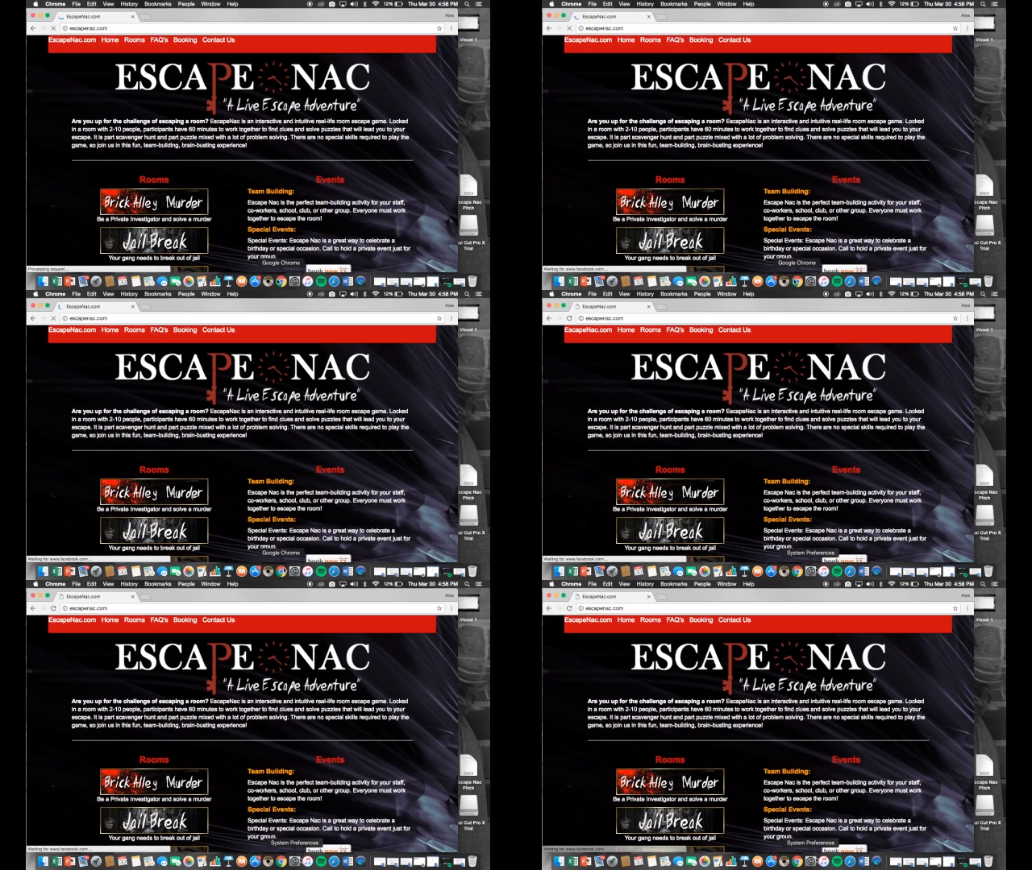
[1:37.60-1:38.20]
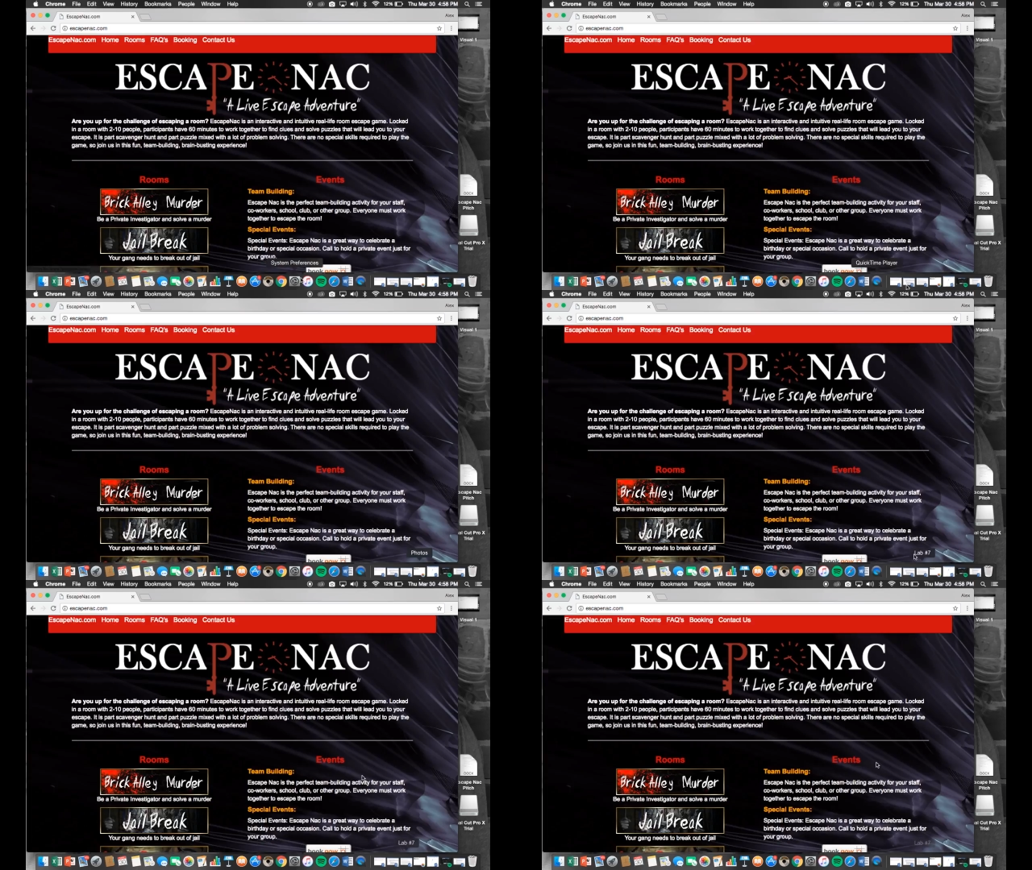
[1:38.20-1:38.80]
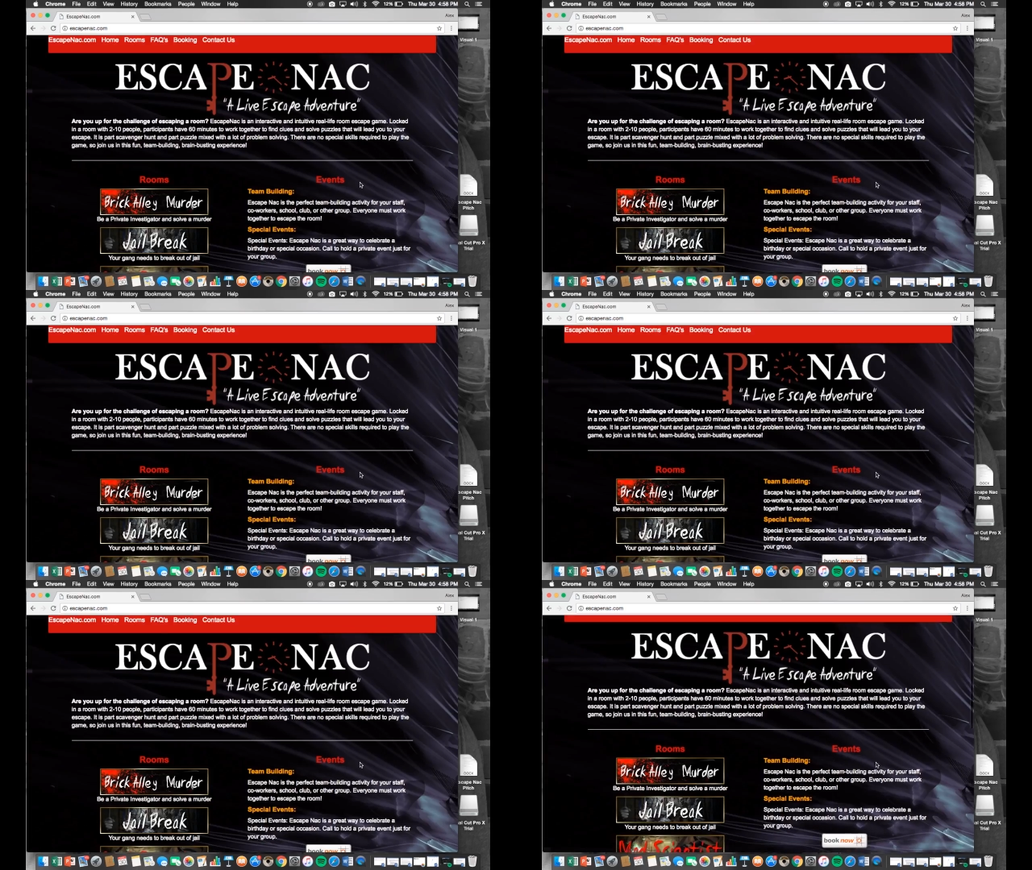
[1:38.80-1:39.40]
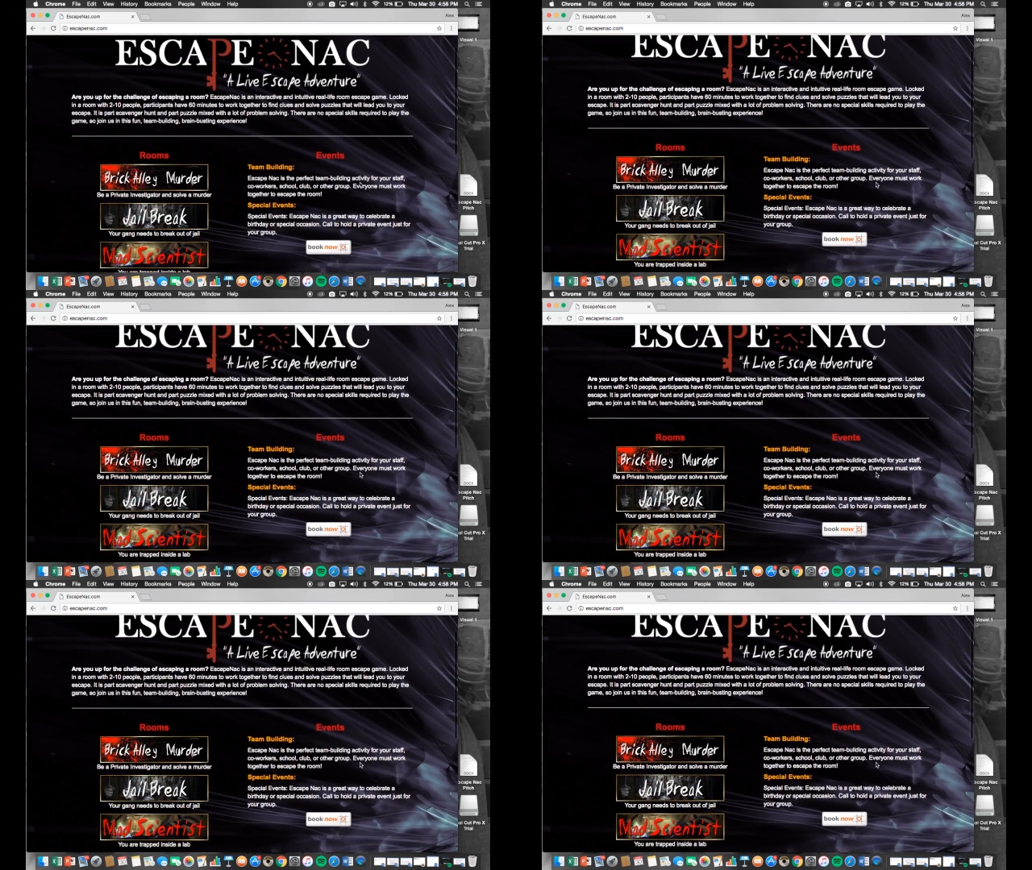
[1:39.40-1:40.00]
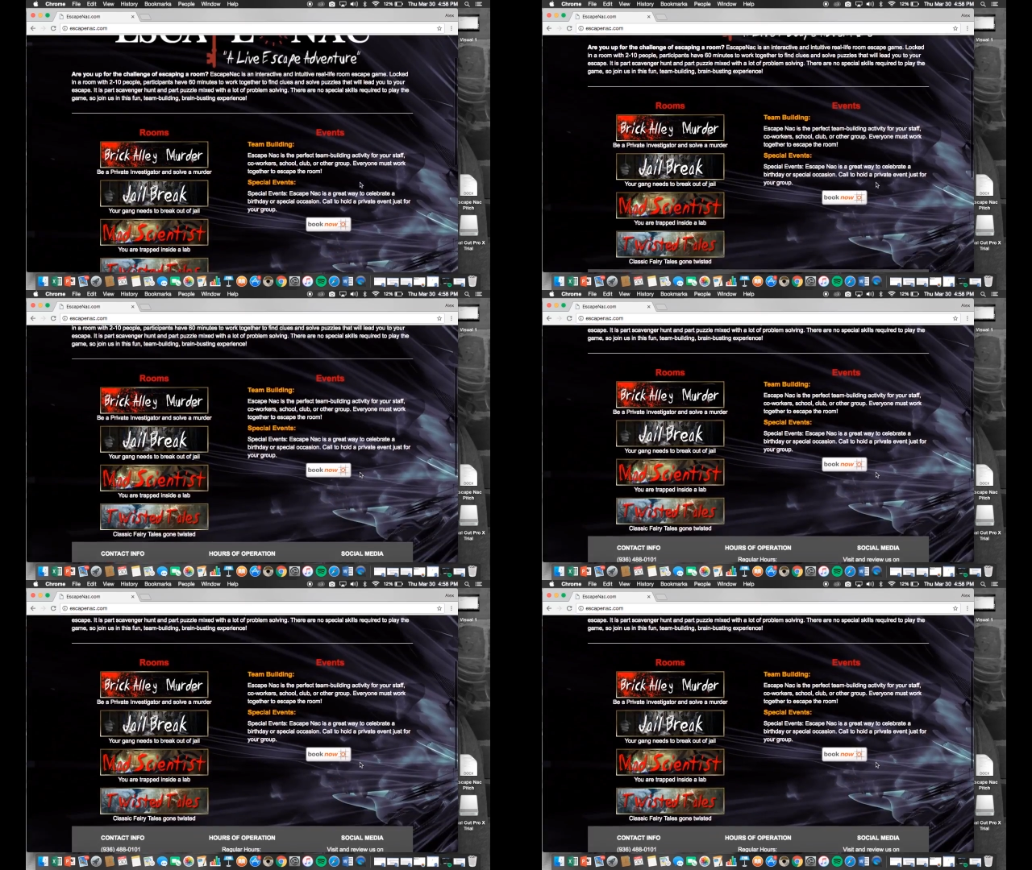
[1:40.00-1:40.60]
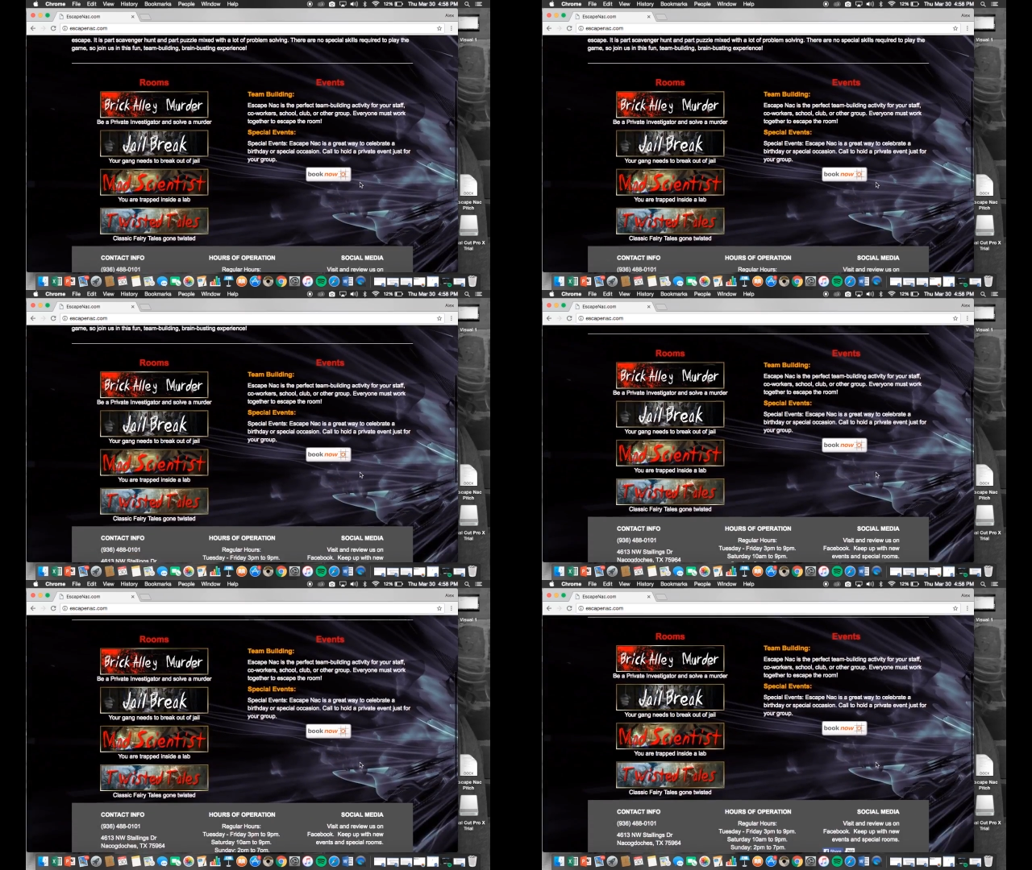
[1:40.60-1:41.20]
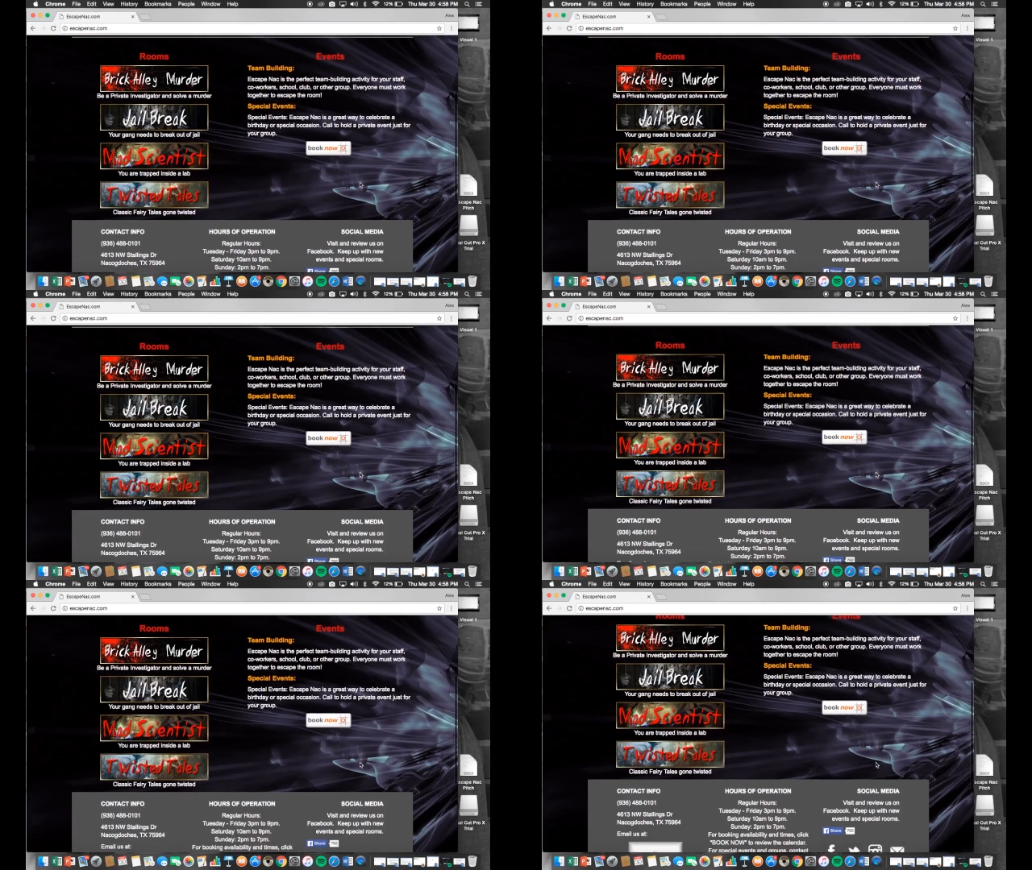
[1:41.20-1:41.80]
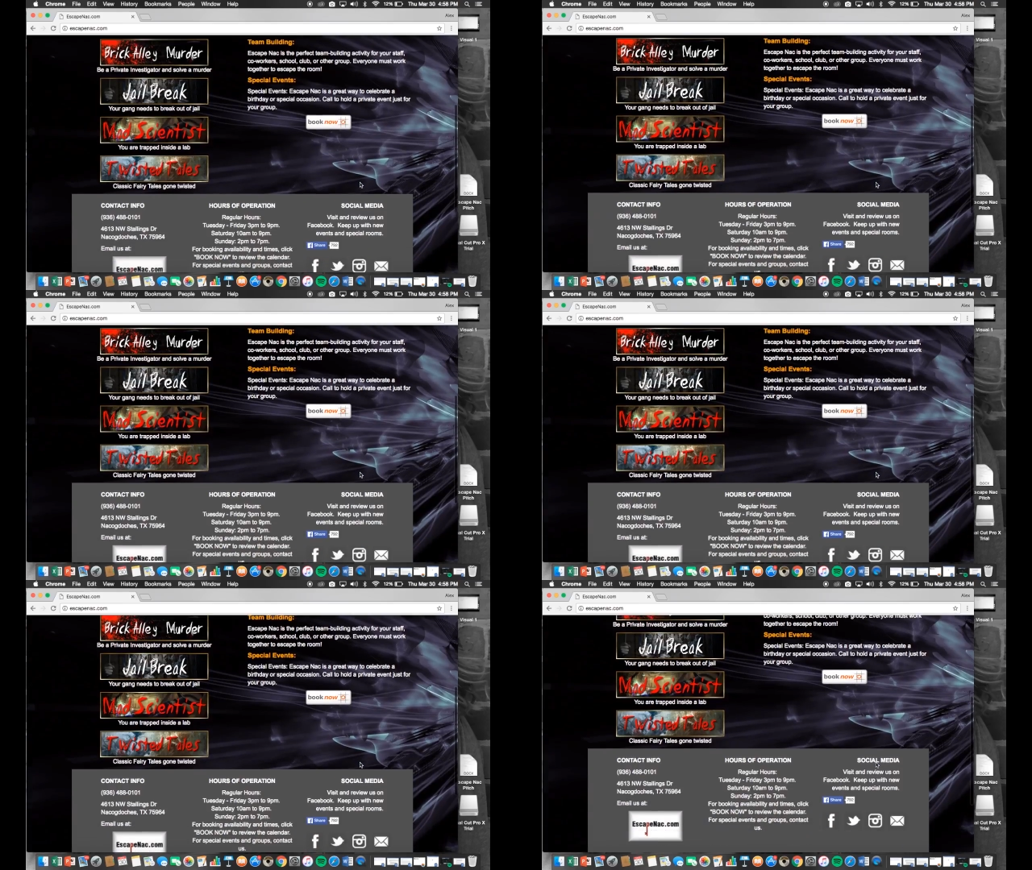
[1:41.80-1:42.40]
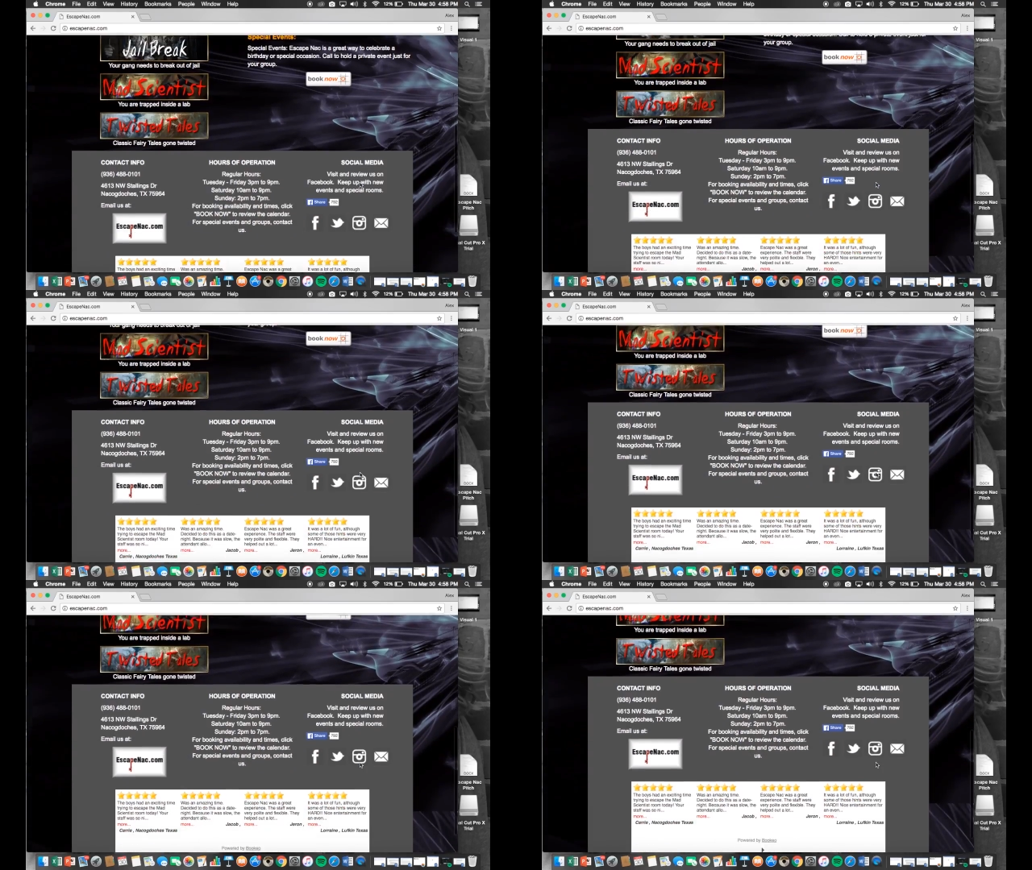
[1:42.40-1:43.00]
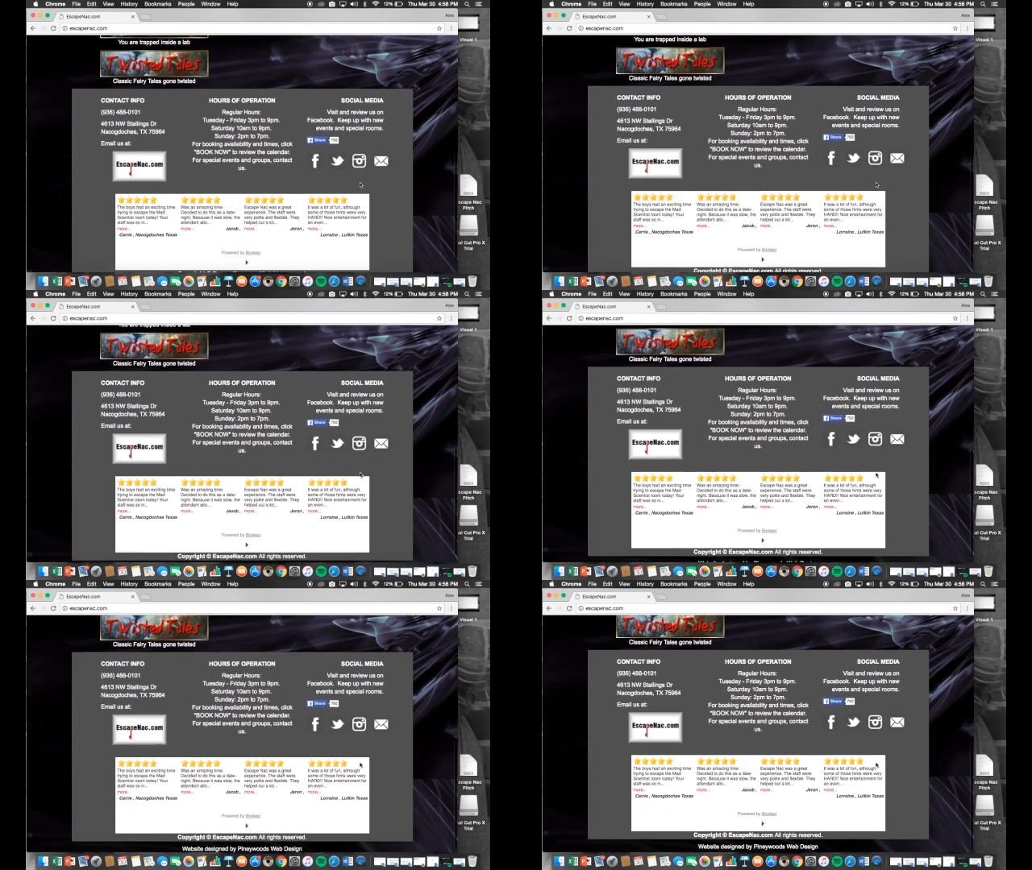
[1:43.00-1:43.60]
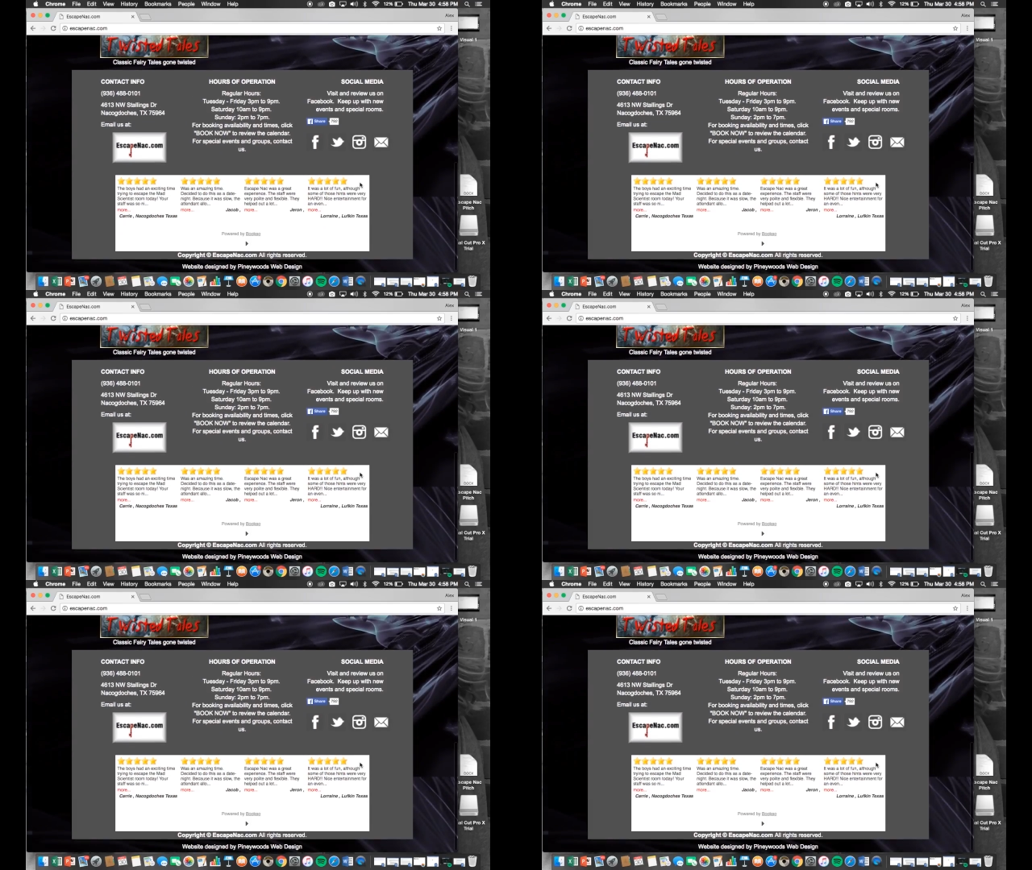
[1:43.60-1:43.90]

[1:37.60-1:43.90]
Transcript: (no speaker visible)